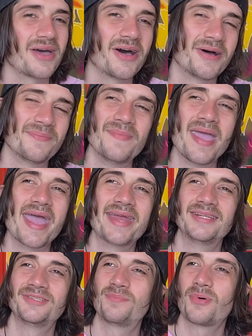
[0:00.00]
Oh,
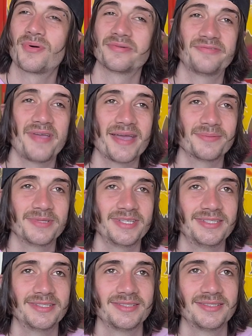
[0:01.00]
man, his poor
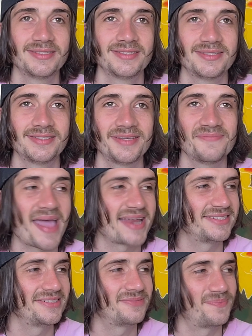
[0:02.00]
family.
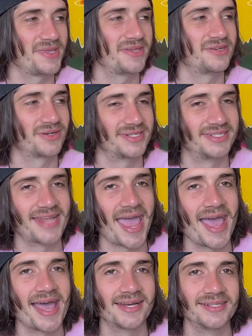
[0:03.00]
Imagine this being your
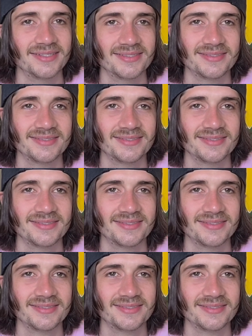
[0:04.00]
dad.